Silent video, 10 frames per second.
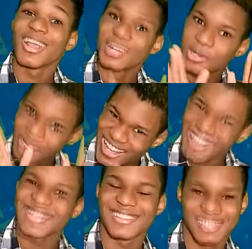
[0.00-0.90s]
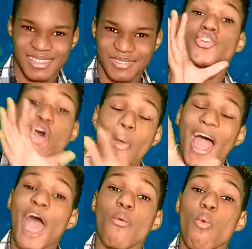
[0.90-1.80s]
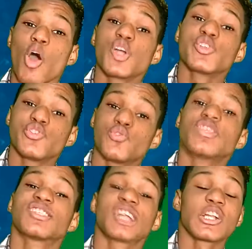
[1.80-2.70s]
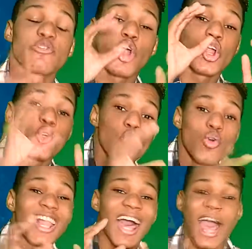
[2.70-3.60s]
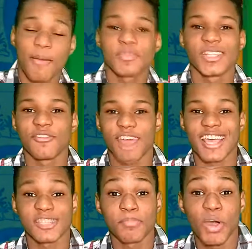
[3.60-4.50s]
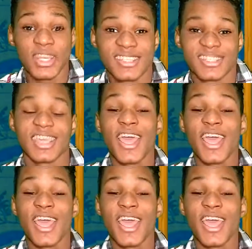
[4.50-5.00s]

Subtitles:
Great. Now I want you to search for Google Apps Device Policy.